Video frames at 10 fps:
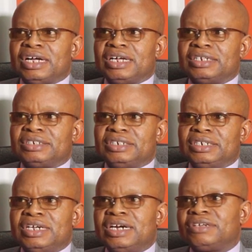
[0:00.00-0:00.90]
as
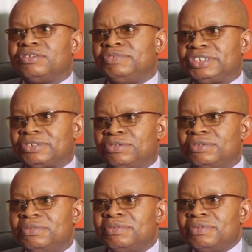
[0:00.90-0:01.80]
the director of the
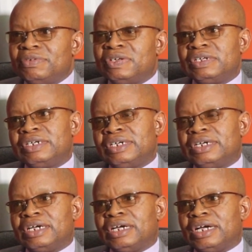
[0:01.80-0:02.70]
school,
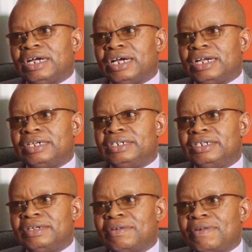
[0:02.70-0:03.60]

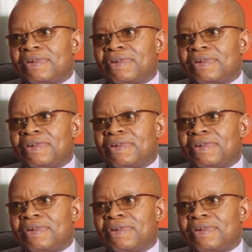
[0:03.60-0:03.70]
and